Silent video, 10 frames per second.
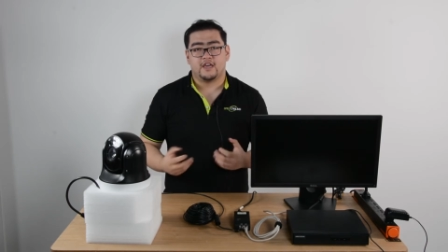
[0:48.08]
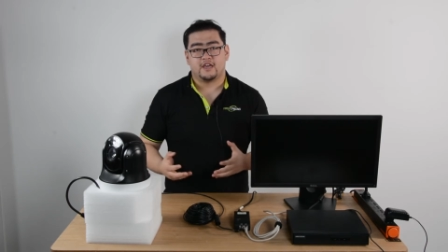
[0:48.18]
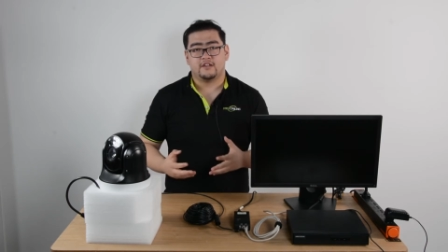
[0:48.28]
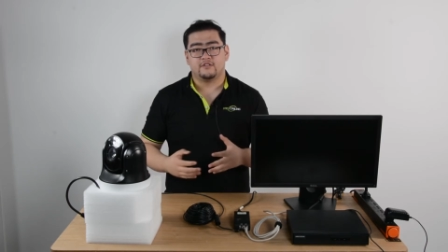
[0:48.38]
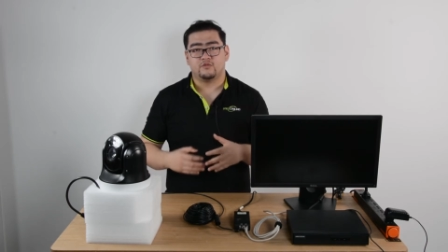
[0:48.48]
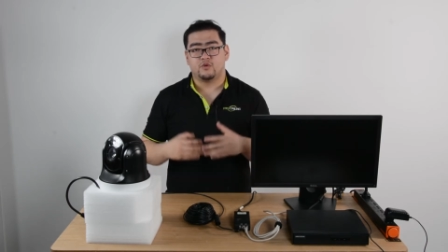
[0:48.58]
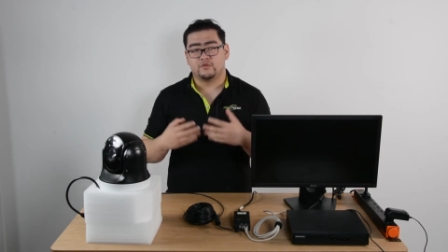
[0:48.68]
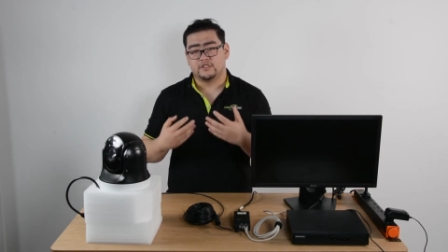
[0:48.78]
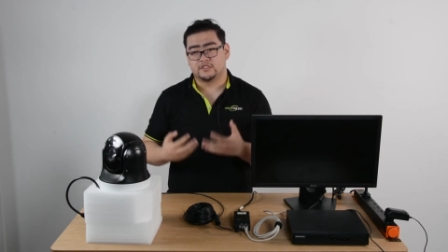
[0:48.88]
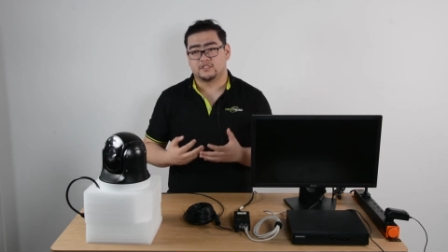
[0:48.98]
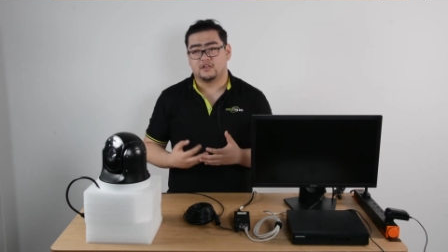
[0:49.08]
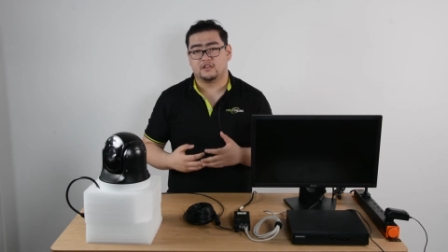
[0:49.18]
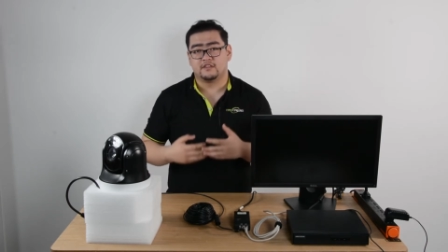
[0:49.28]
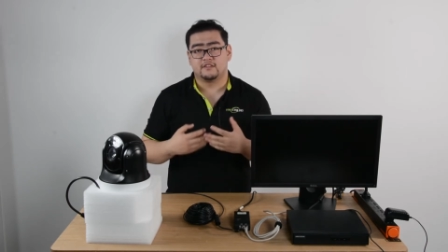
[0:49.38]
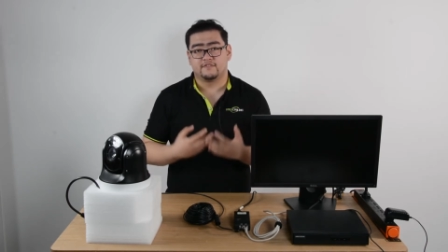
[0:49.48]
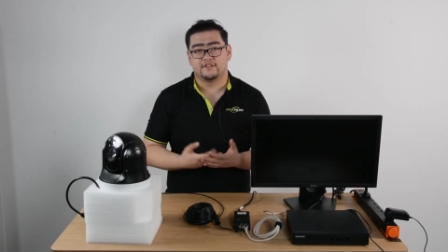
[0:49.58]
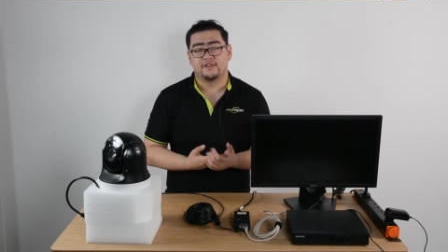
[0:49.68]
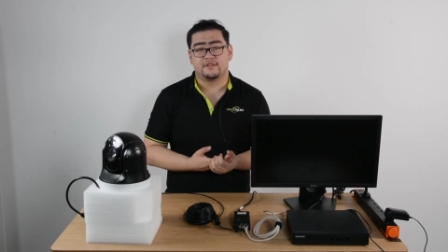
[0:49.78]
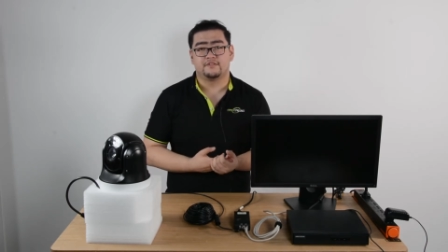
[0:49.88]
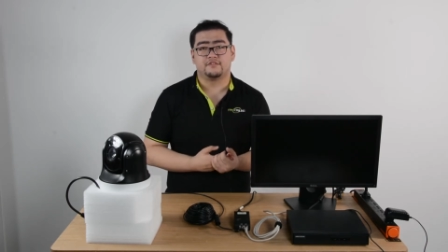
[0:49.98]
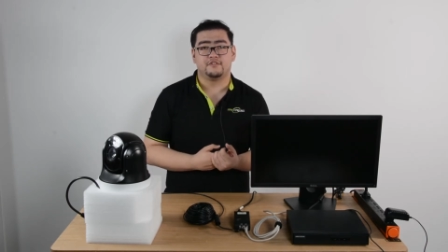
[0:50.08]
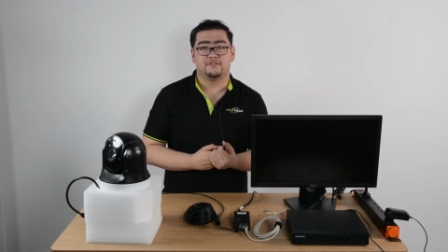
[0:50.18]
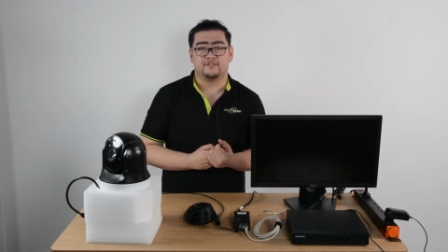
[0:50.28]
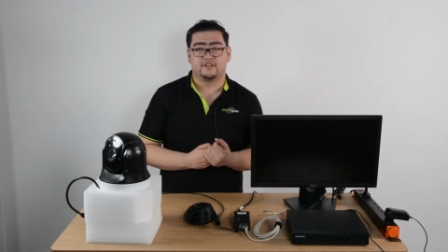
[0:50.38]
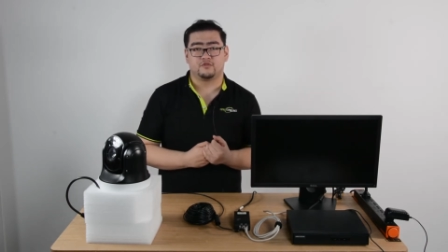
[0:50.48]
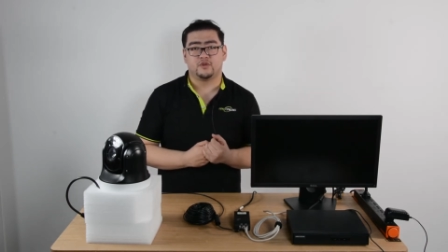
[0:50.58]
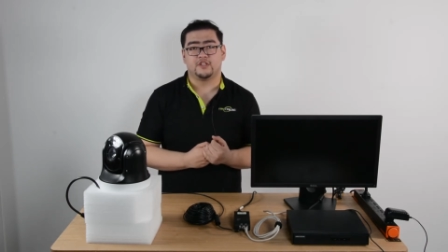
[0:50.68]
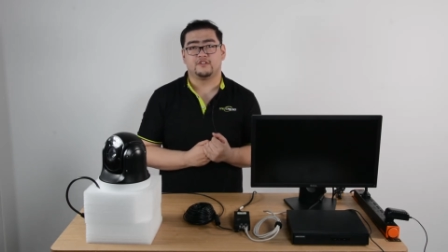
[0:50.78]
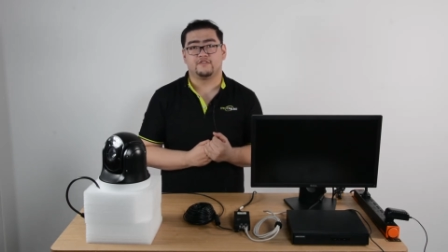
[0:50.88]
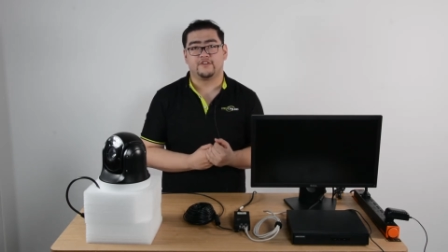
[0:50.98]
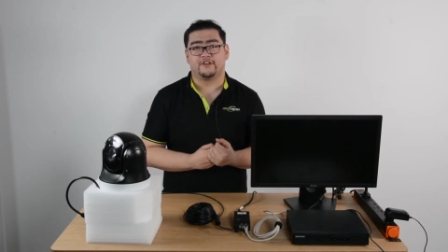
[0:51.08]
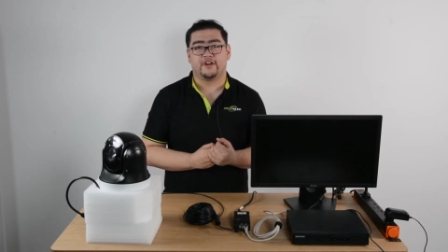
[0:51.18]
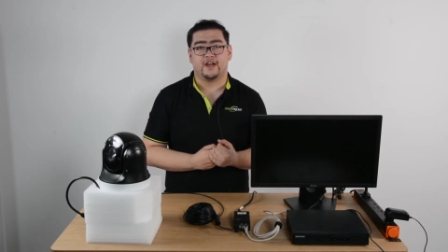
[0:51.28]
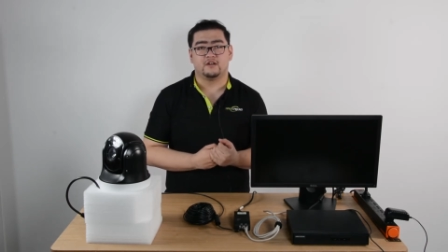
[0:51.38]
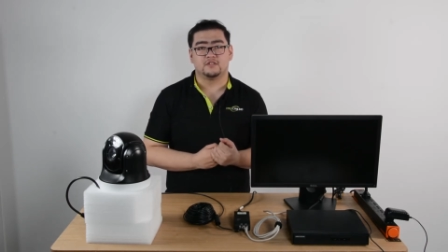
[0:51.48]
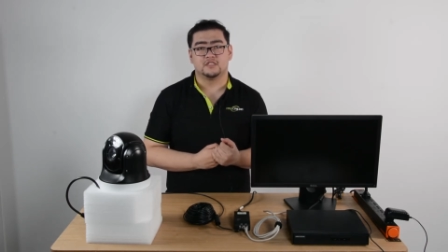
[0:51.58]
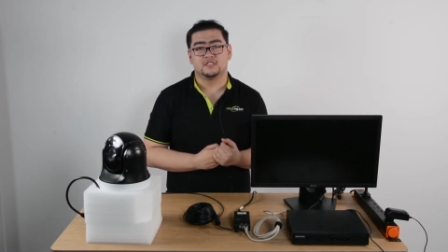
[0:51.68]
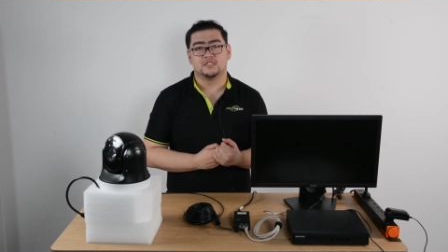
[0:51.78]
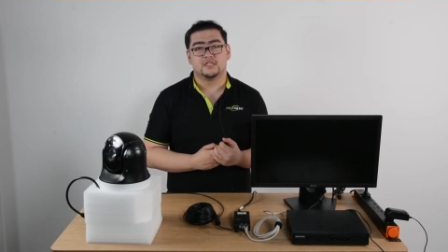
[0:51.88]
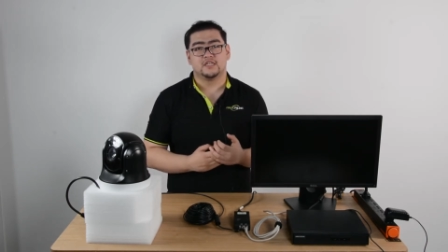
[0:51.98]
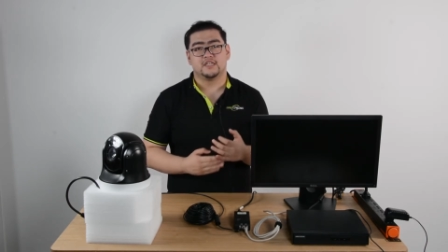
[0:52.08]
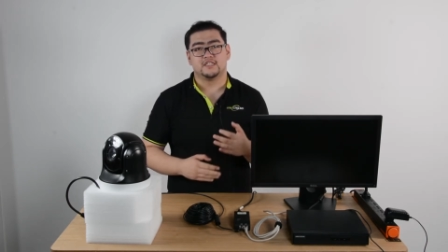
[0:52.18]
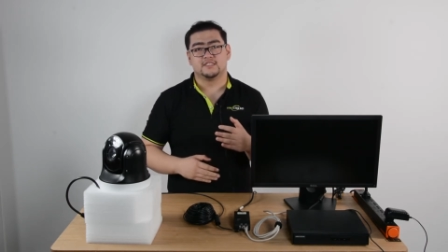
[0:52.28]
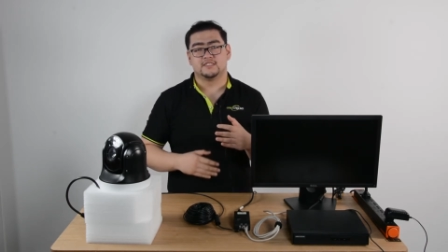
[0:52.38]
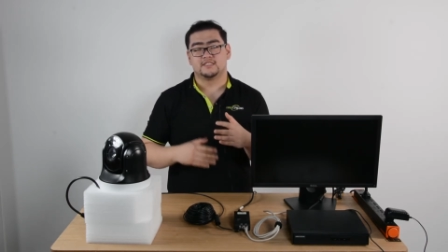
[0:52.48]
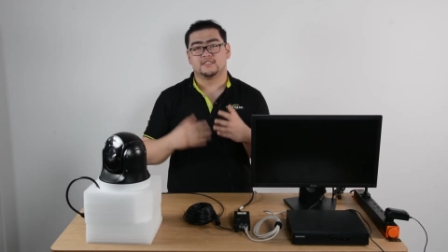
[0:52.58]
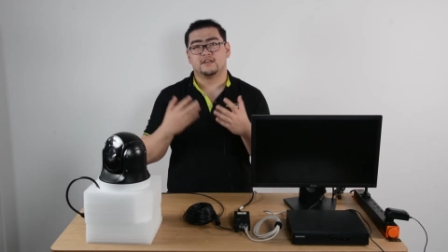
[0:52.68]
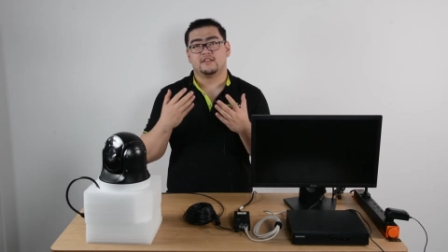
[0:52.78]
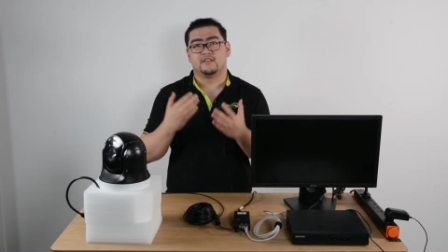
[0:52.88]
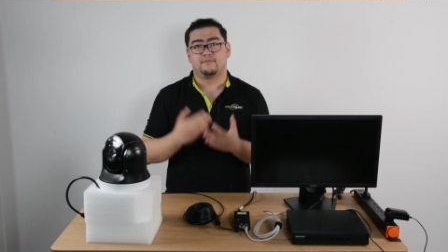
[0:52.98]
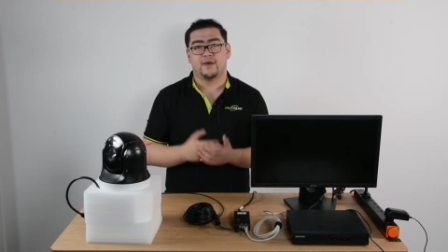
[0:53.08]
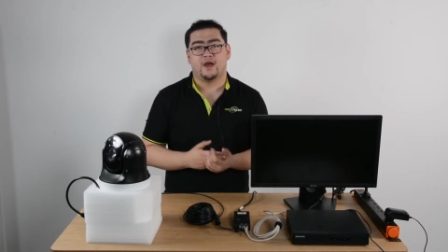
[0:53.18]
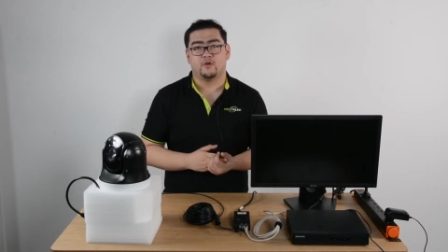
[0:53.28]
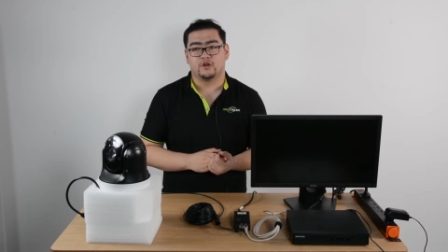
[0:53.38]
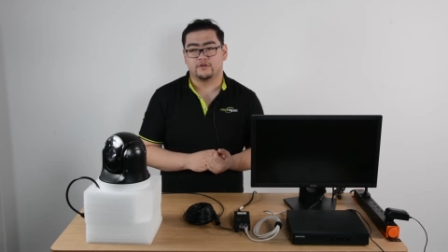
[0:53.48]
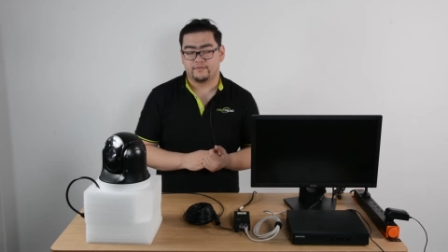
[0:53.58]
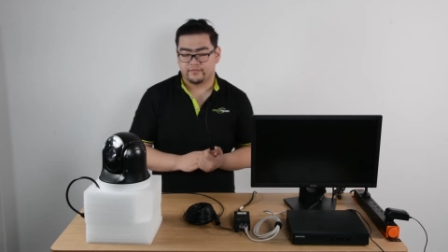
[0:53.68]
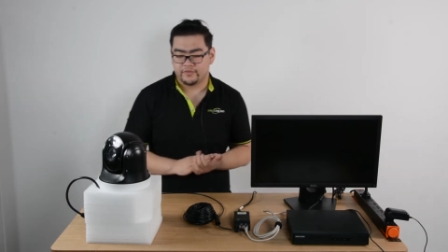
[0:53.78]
And when we install it, the first two things we need to figure out is the power.